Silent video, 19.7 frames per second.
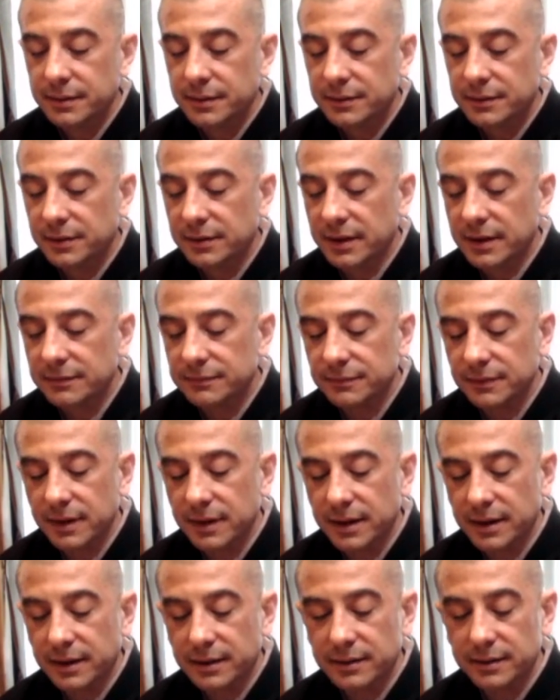The left
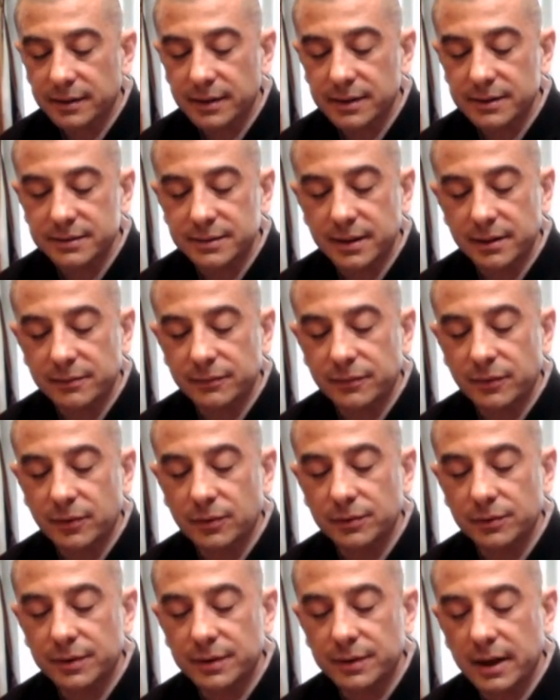leg is then folded